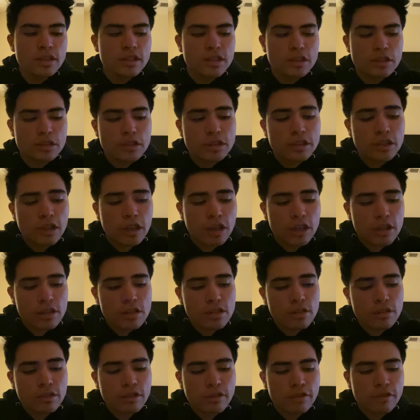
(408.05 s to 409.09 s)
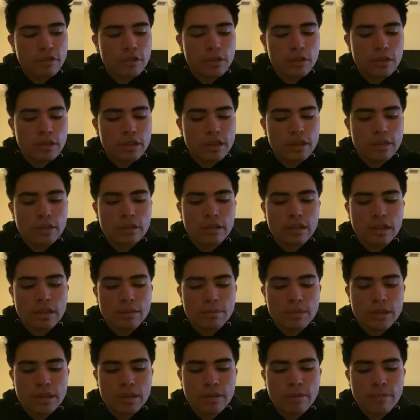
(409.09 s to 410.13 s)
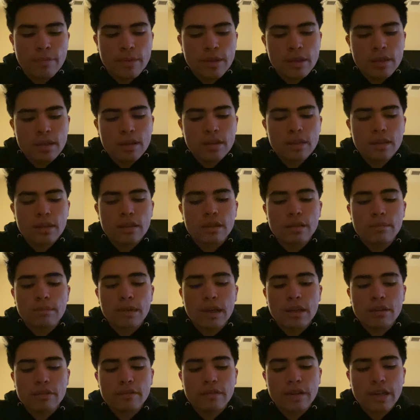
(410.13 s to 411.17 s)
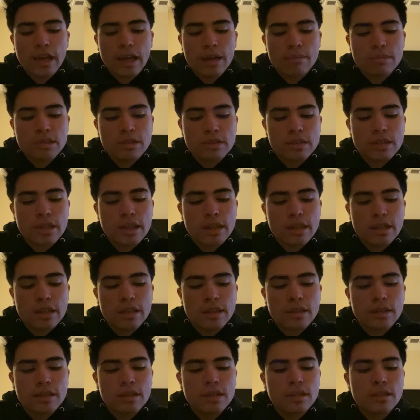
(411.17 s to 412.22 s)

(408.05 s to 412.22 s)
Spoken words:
You can also avoid or limit the amount of naps you take,